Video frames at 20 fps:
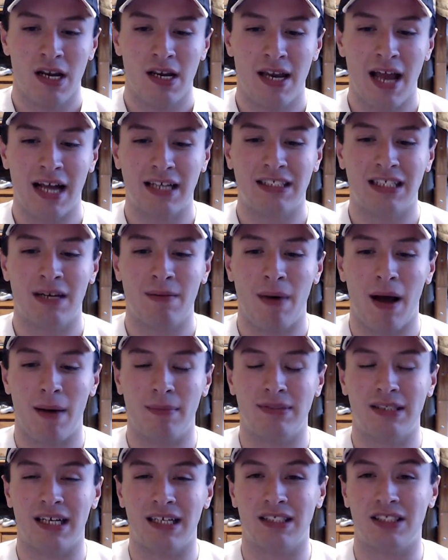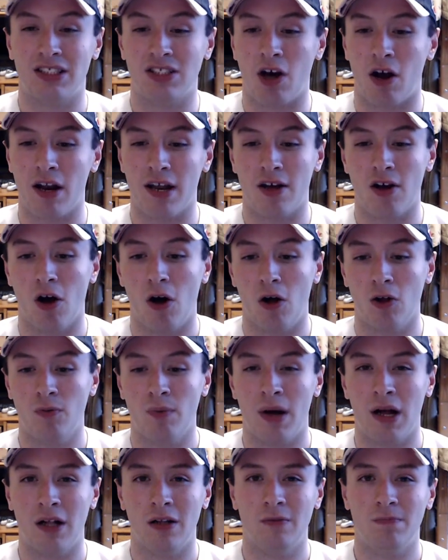Next to him, I'm saying Scotty
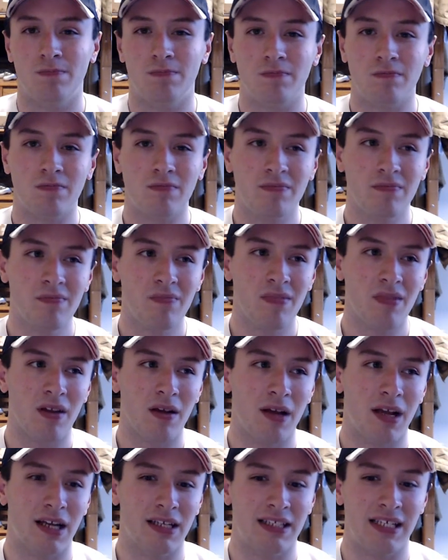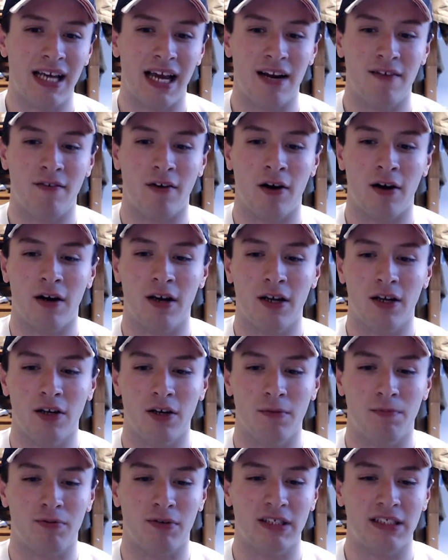Caldwell because he had a very
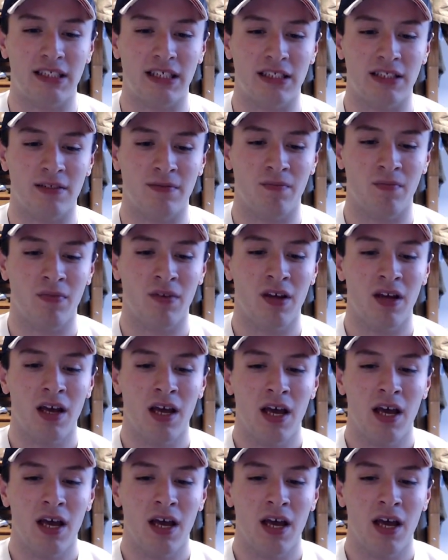good preseason.